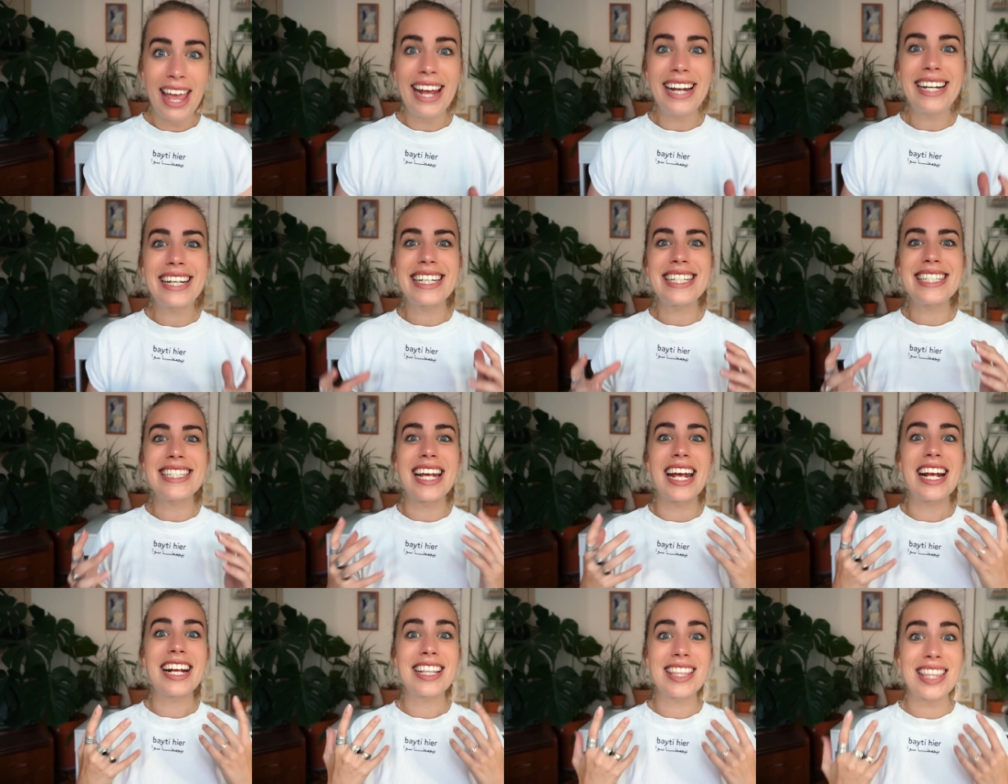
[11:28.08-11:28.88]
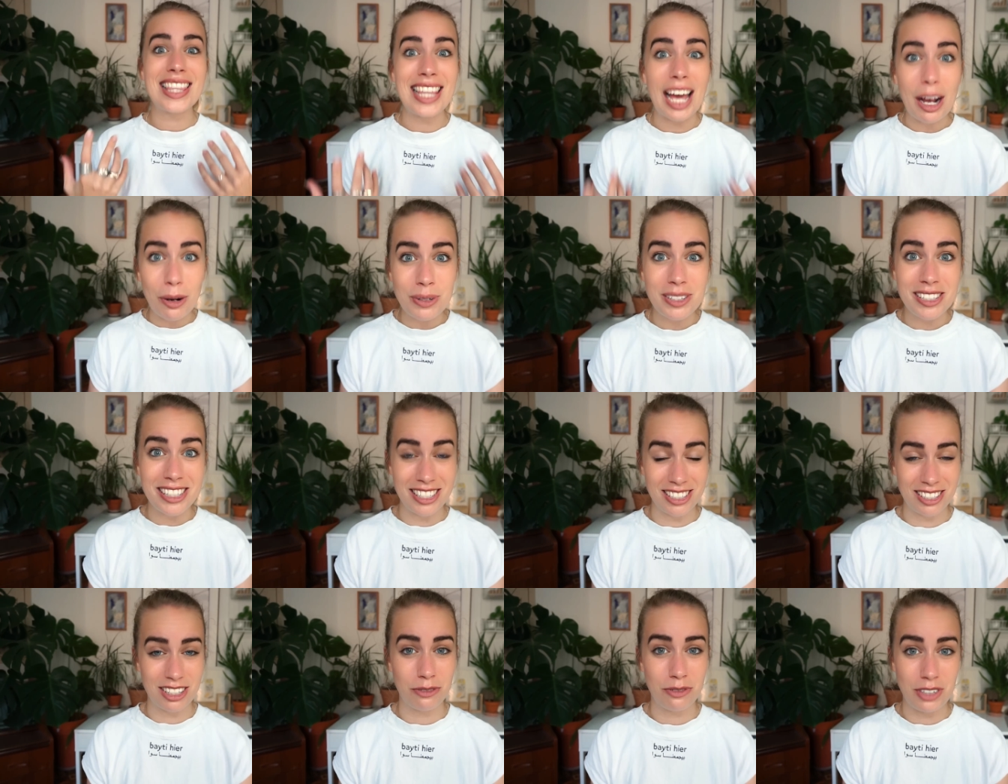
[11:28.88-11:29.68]
It can take
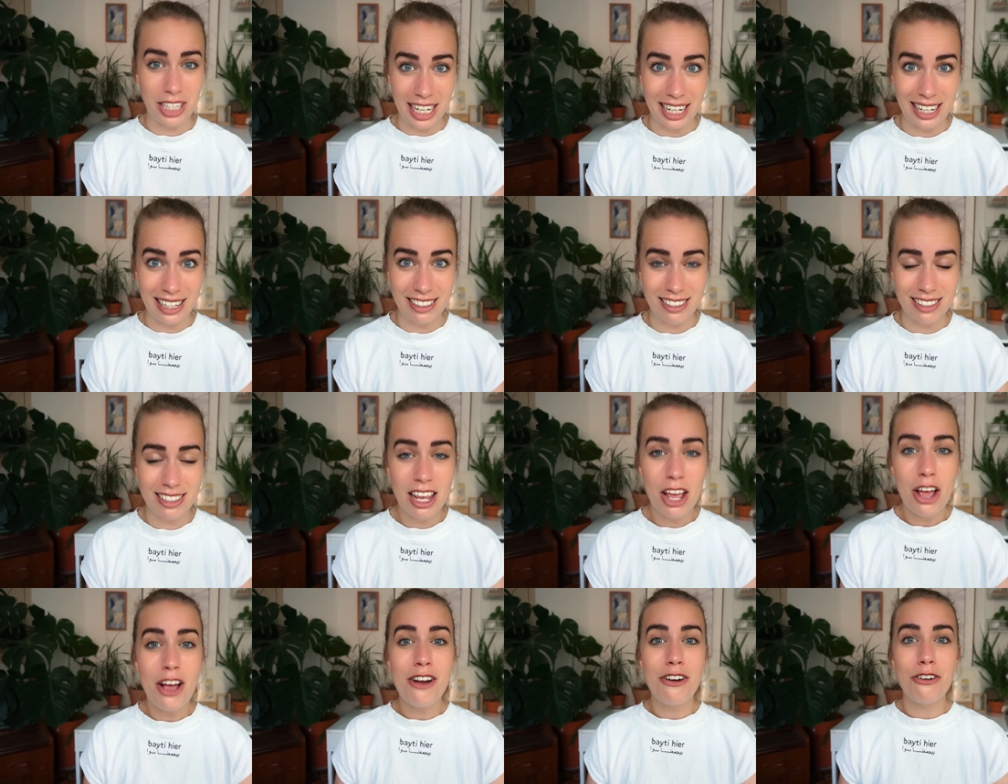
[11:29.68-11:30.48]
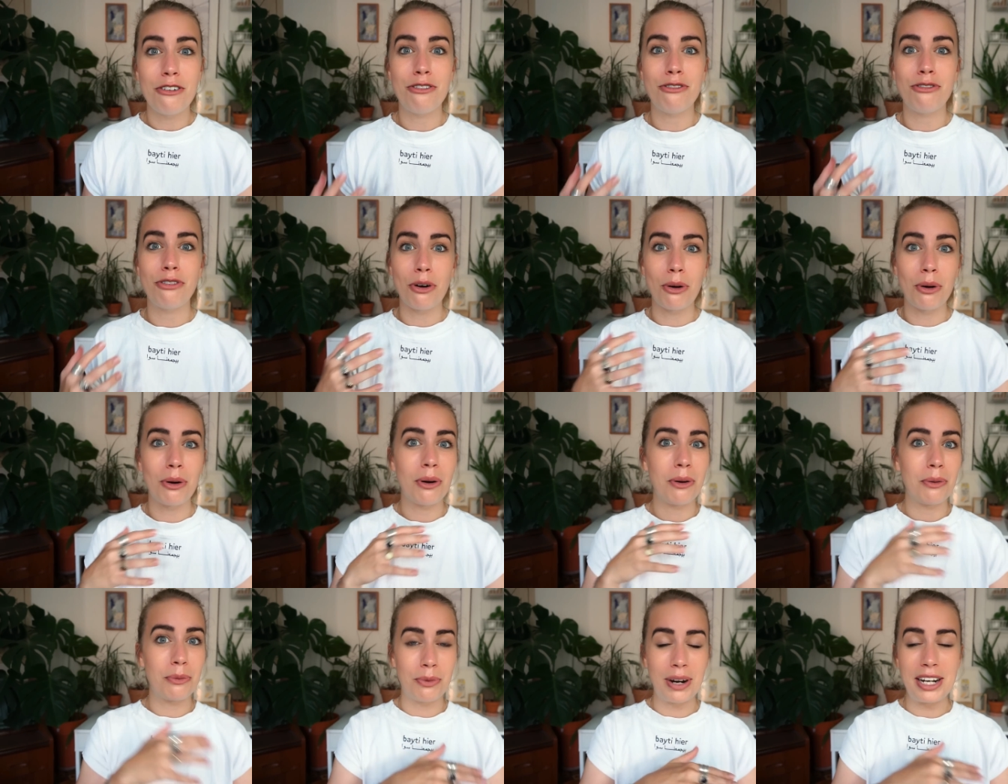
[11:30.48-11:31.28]
thousands of years
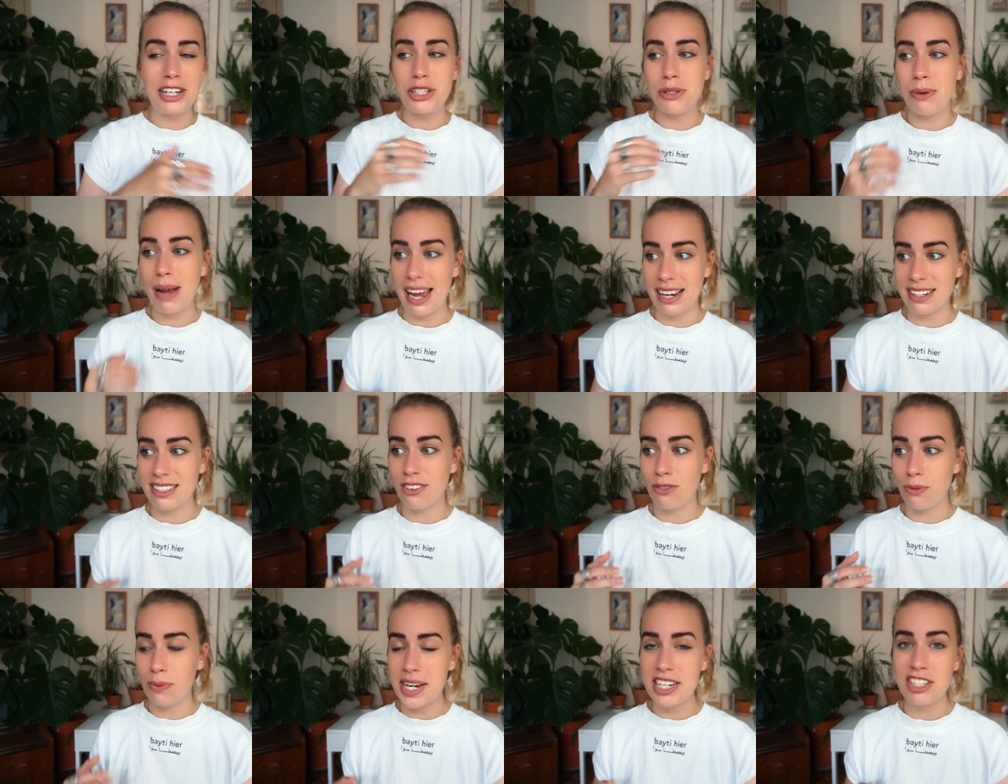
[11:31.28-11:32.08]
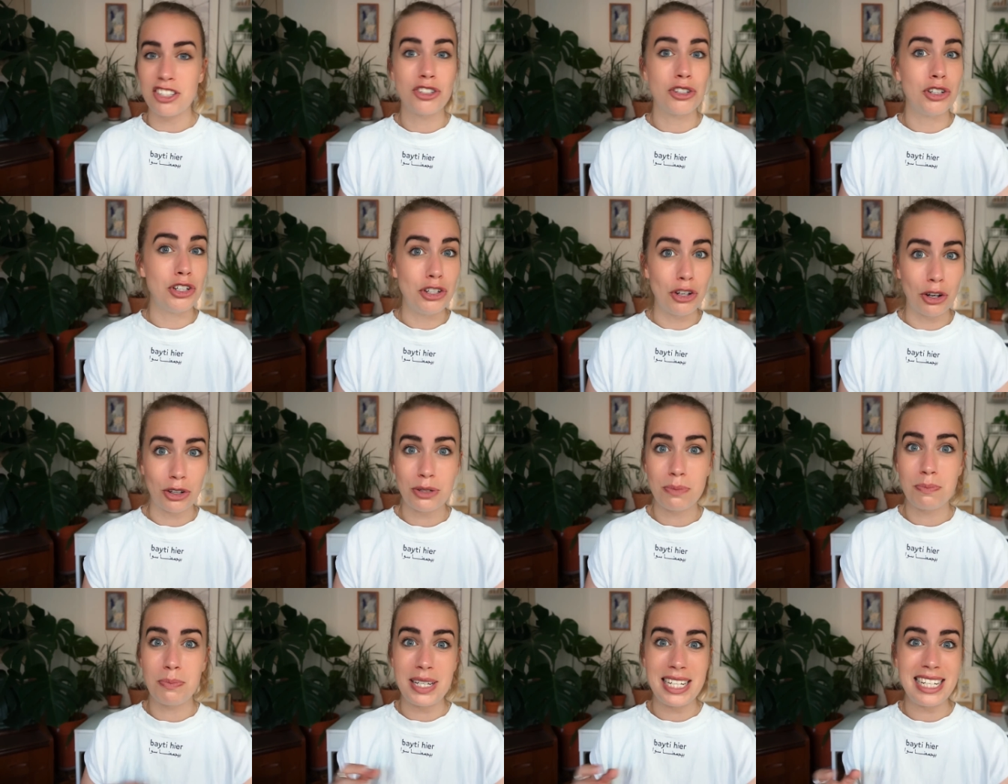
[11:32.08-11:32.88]
for radioactive waste to
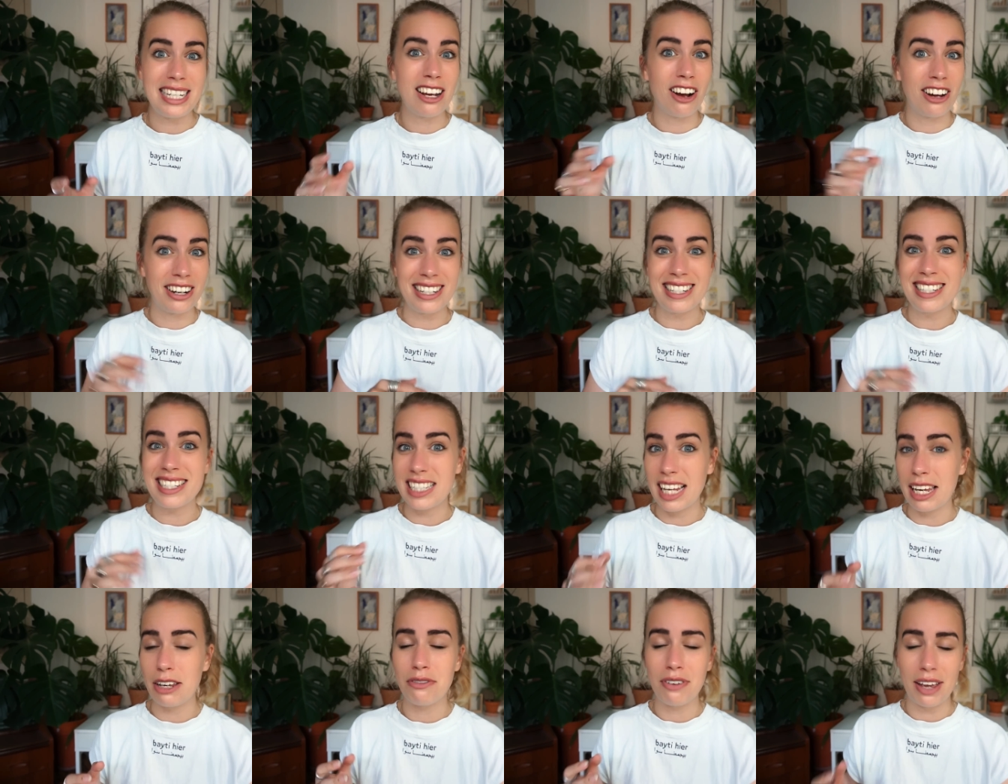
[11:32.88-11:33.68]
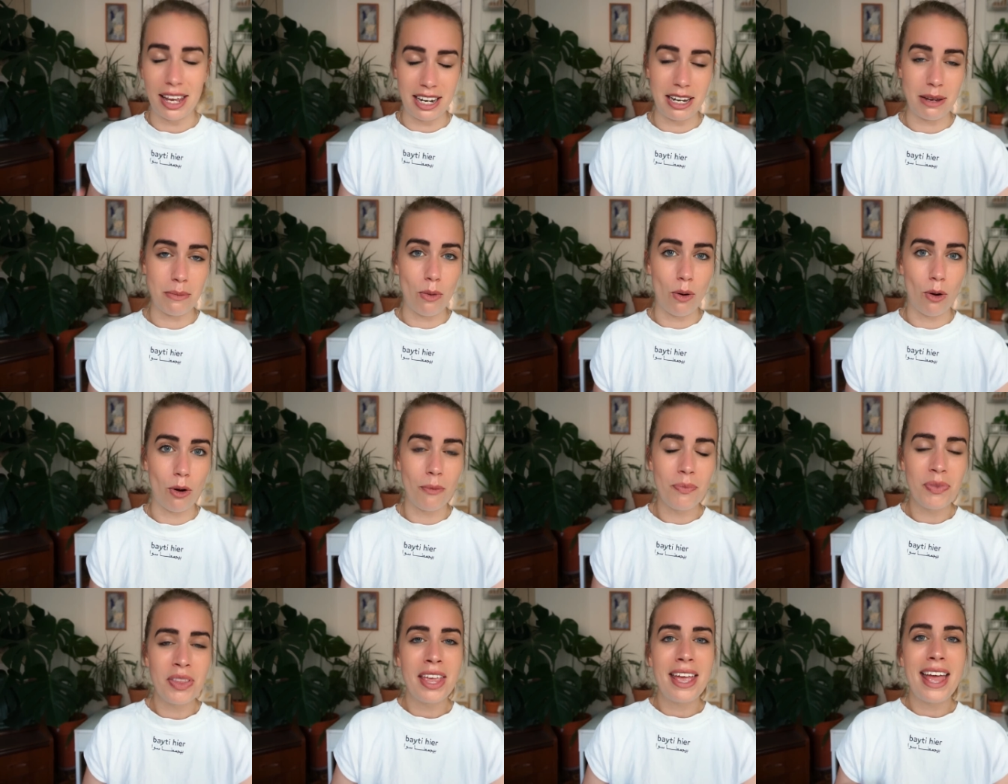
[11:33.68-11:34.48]
not be unsafe anymore.